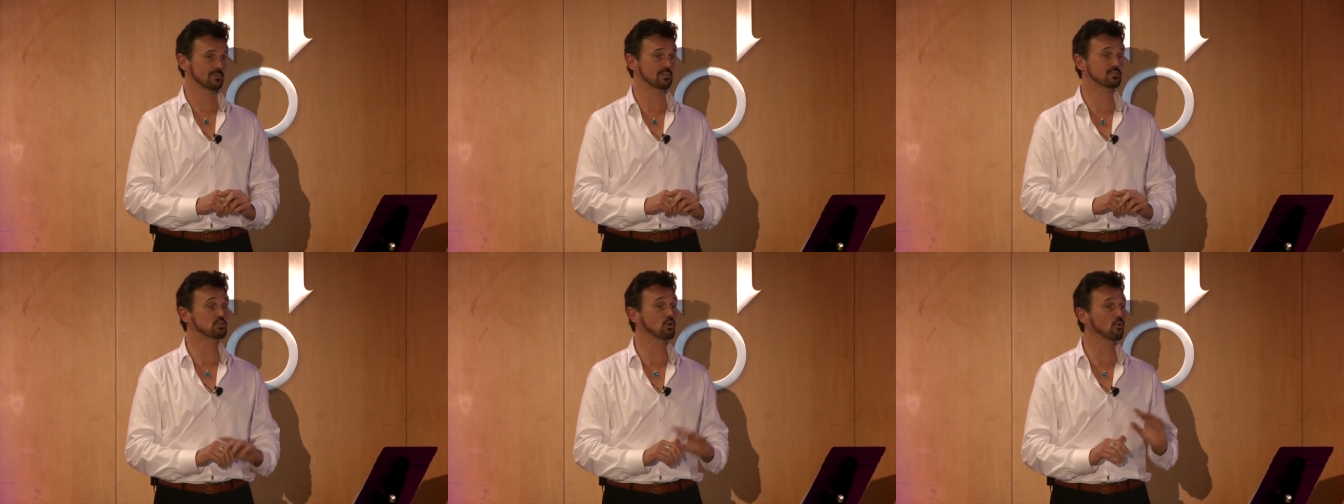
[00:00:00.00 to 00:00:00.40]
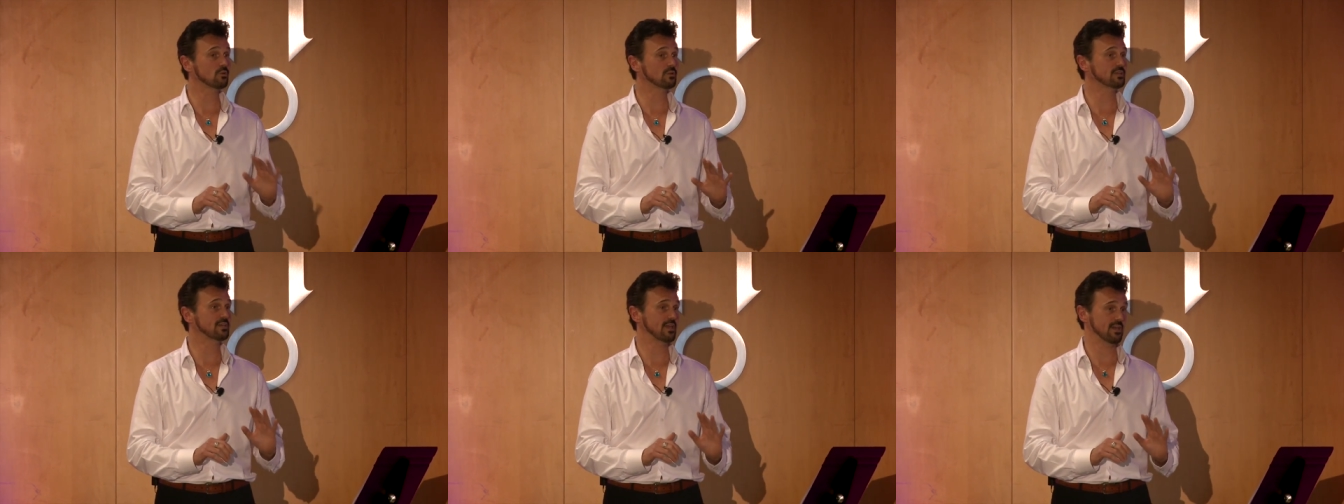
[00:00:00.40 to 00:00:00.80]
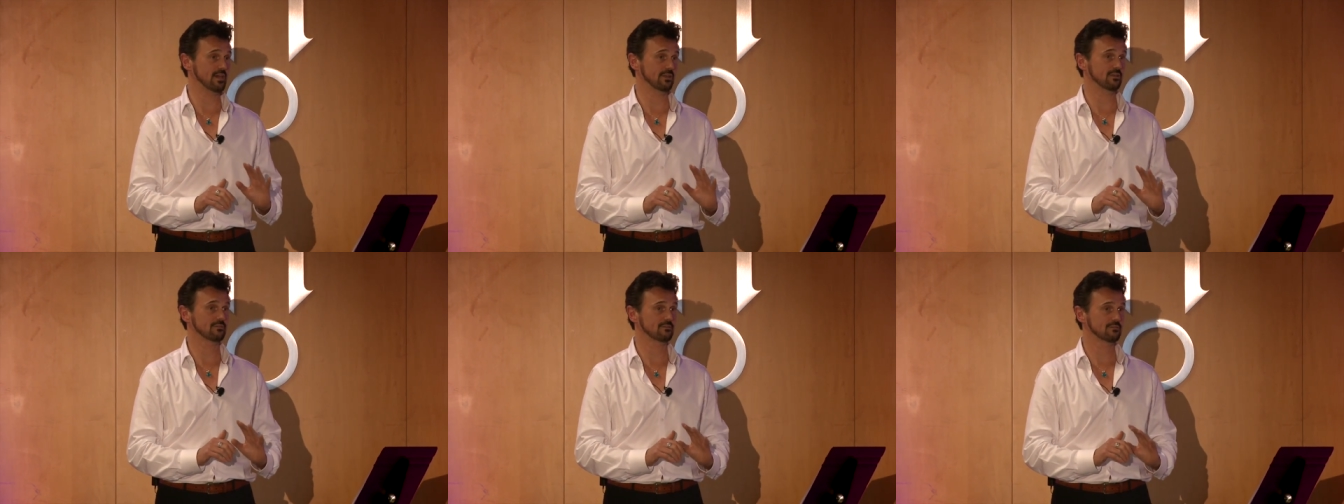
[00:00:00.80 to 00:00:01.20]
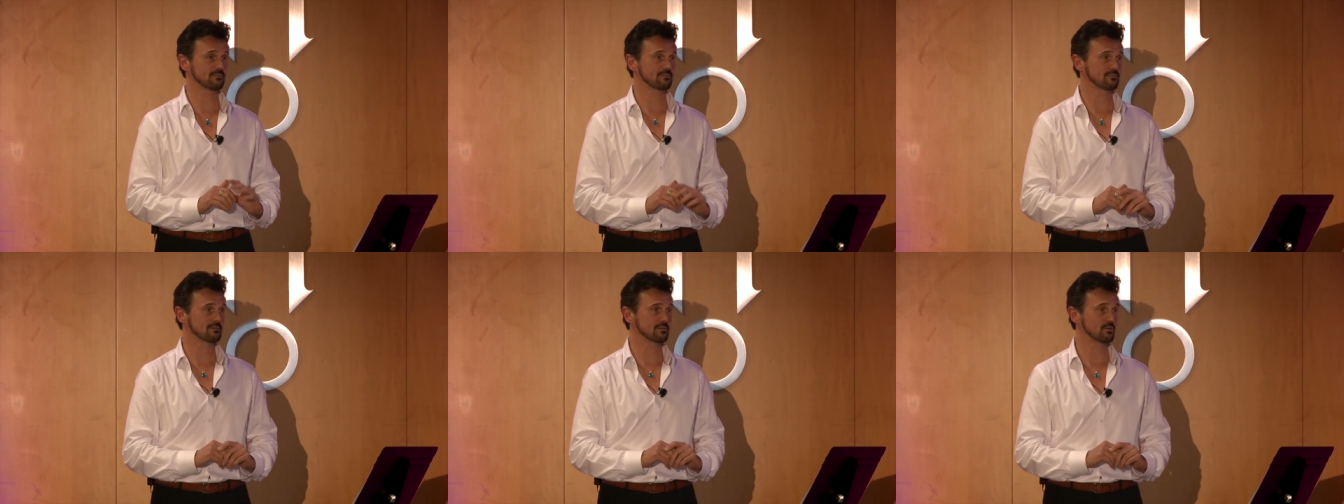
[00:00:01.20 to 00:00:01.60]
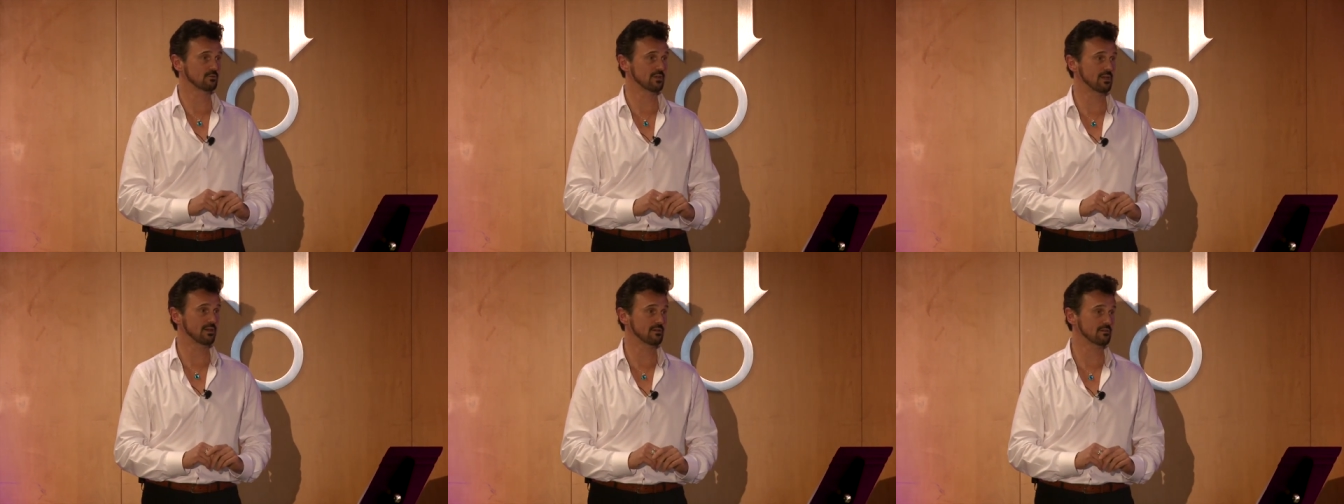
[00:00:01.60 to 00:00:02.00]
It totally can.
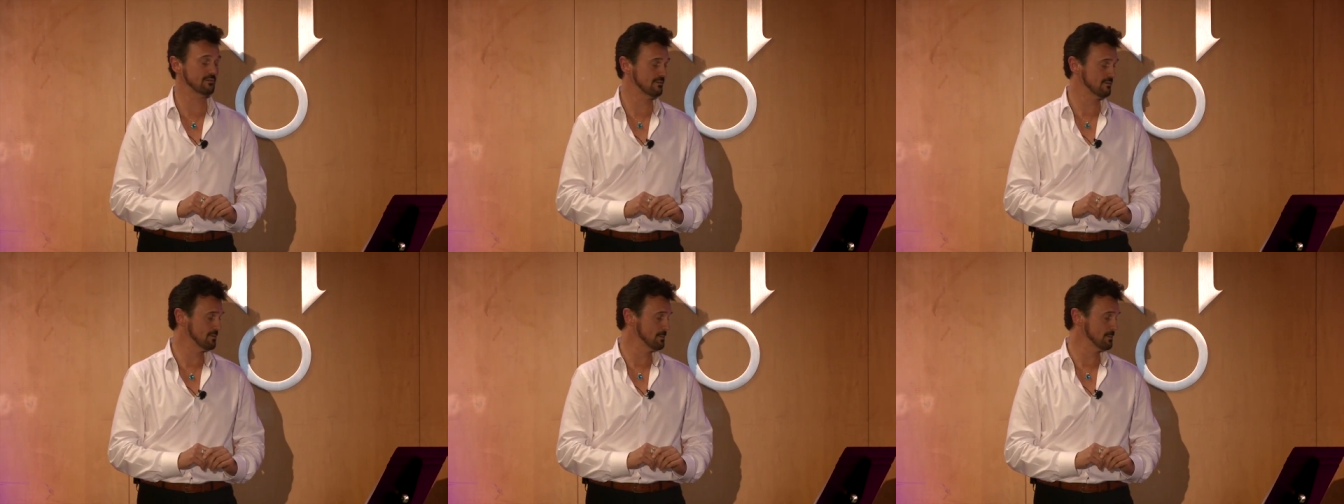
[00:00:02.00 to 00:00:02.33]
Okay?